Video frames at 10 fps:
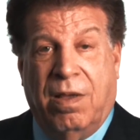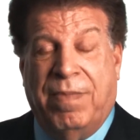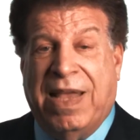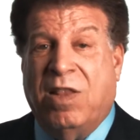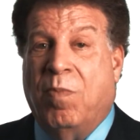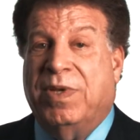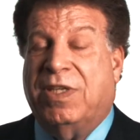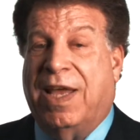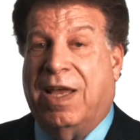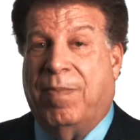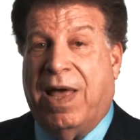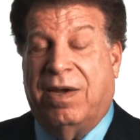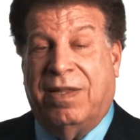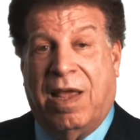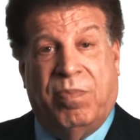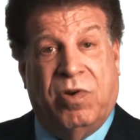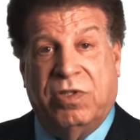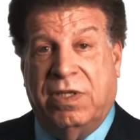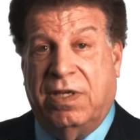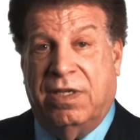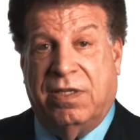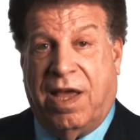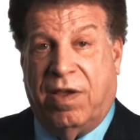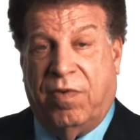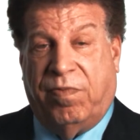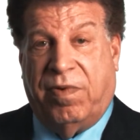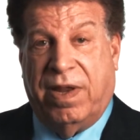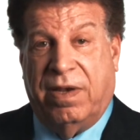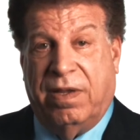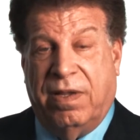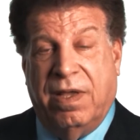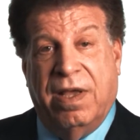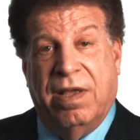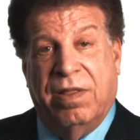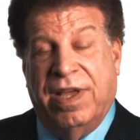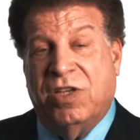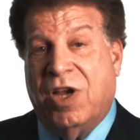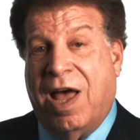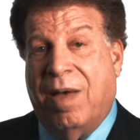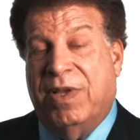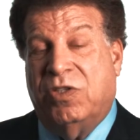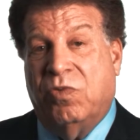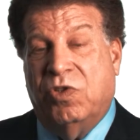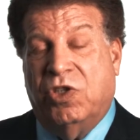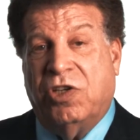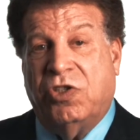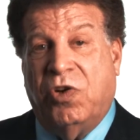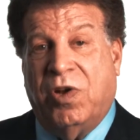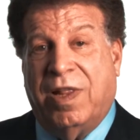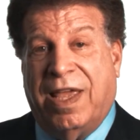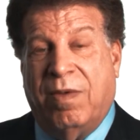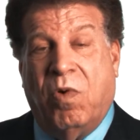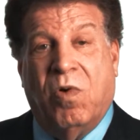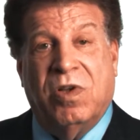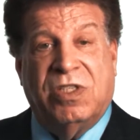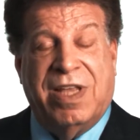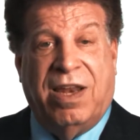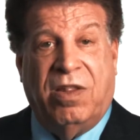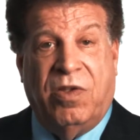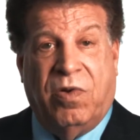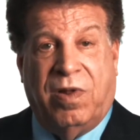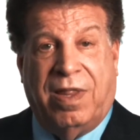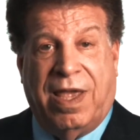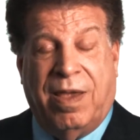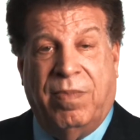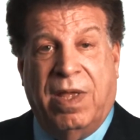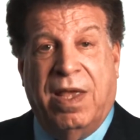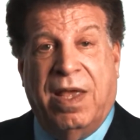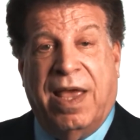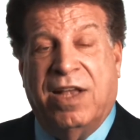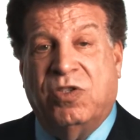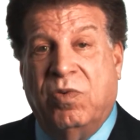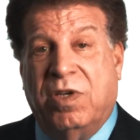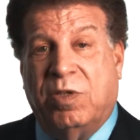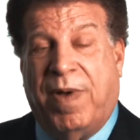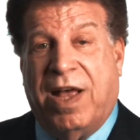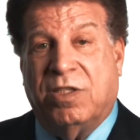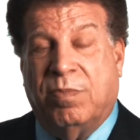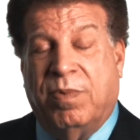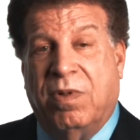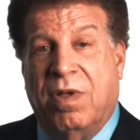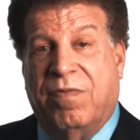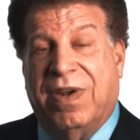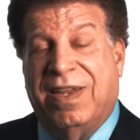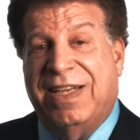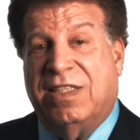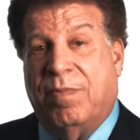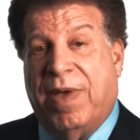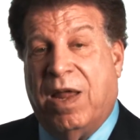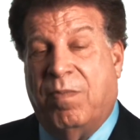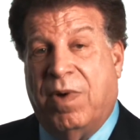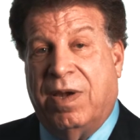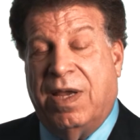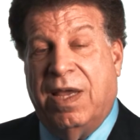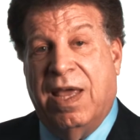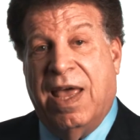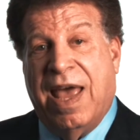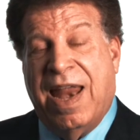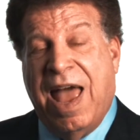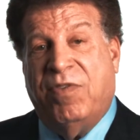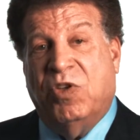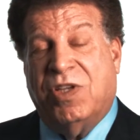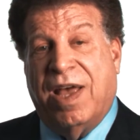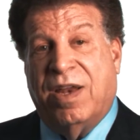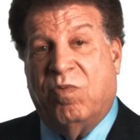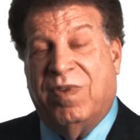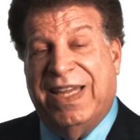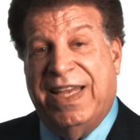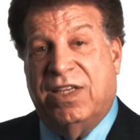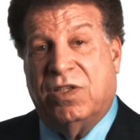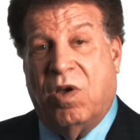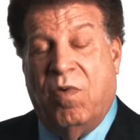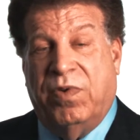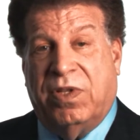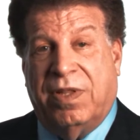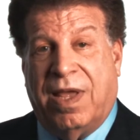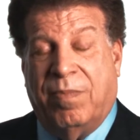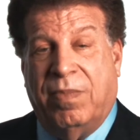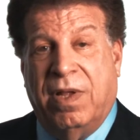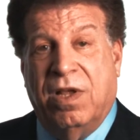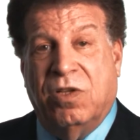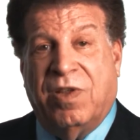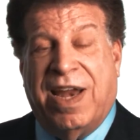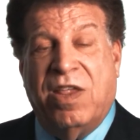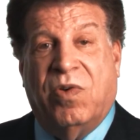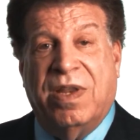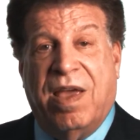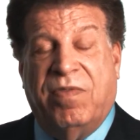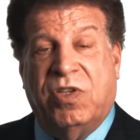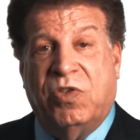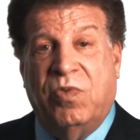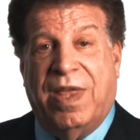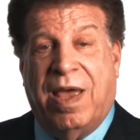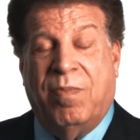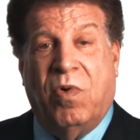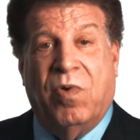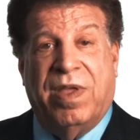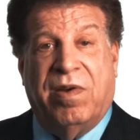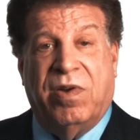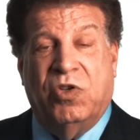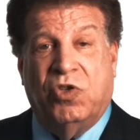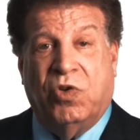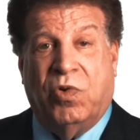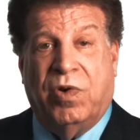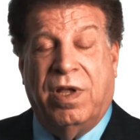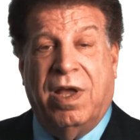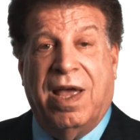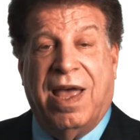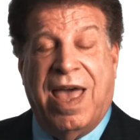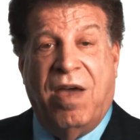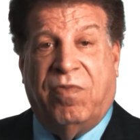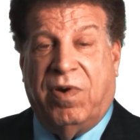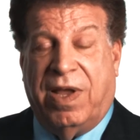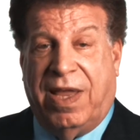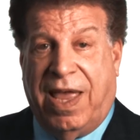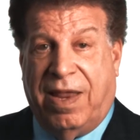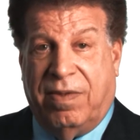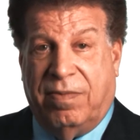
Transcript: Make no mistake about it, that person is not your friend. Their job is to adjust your claim or settle your claim as soon as possible for the least amount of money and have you sign a release over to them so that you can never sue them or their insured ever again.